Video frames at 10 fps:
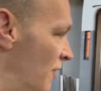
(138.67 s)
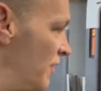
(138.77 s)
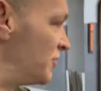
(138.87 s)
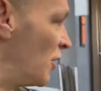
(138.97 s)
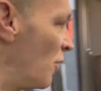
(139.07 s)

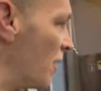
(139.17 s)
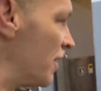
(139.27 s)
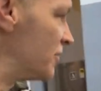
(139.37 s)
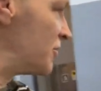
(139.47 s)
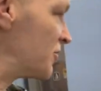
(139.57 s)
This
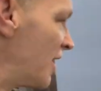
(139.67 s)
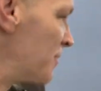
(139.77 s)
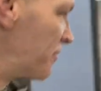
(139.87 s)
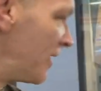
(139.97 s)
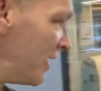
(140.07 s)
orange
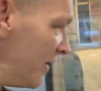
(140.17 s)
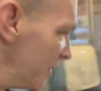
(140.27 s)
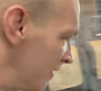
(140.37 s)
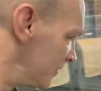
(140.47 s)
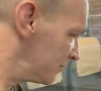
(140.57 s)
stripe right here,